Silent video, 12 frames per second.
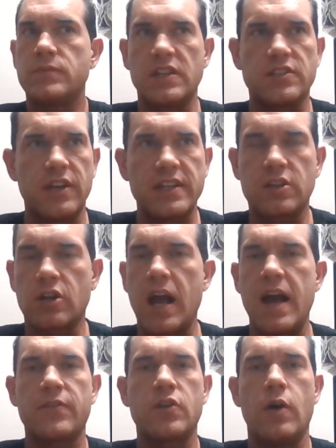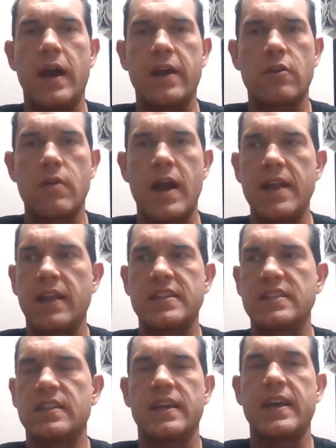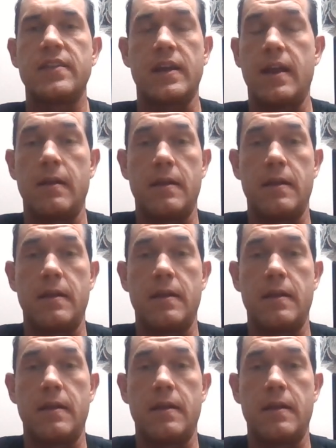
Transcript: doesn't like Sarcophago eye, like doesn't like anything.